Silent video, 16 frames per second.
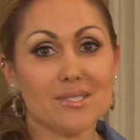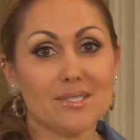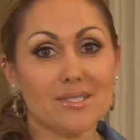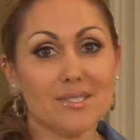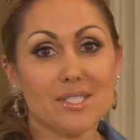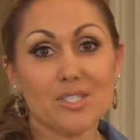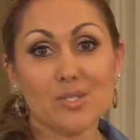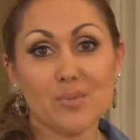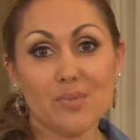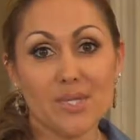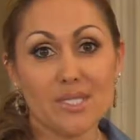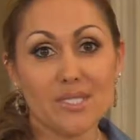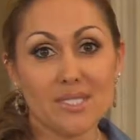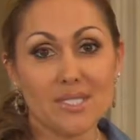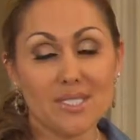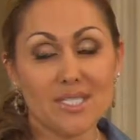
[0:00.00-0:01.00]
such a
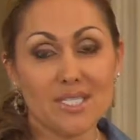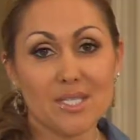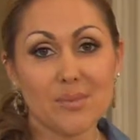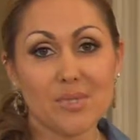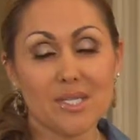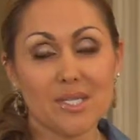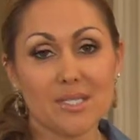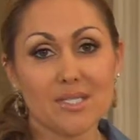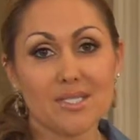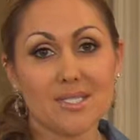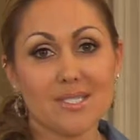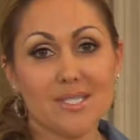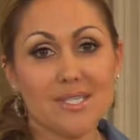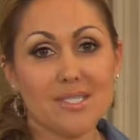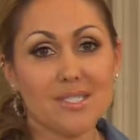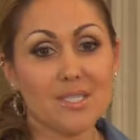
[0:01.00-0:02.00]
blessing to see because
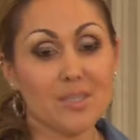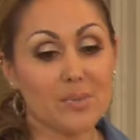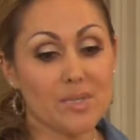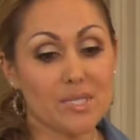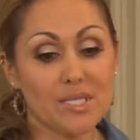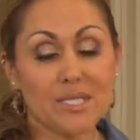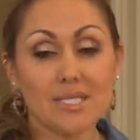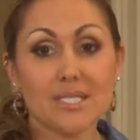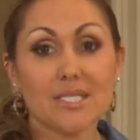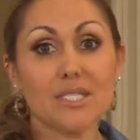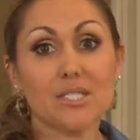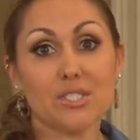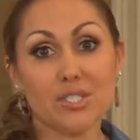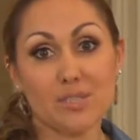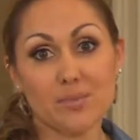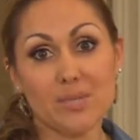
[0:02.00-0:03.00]
typically this
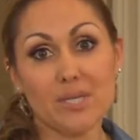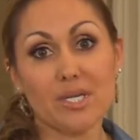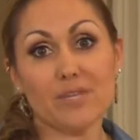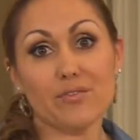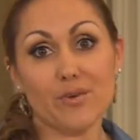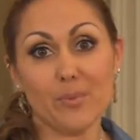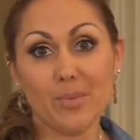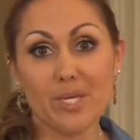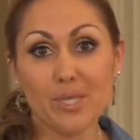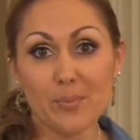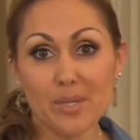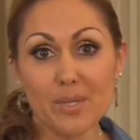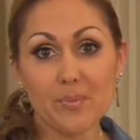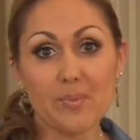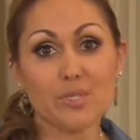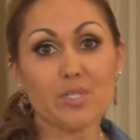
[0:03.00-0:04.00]
dish is made for many
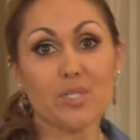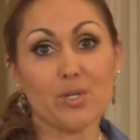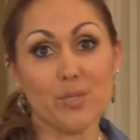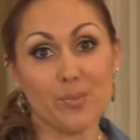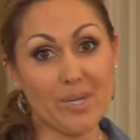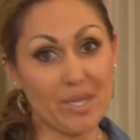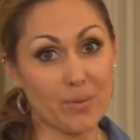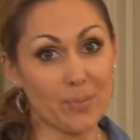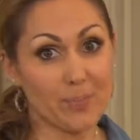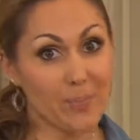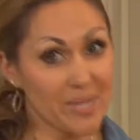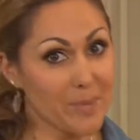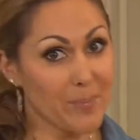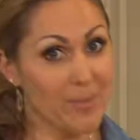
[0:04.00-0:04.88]
people, so you make big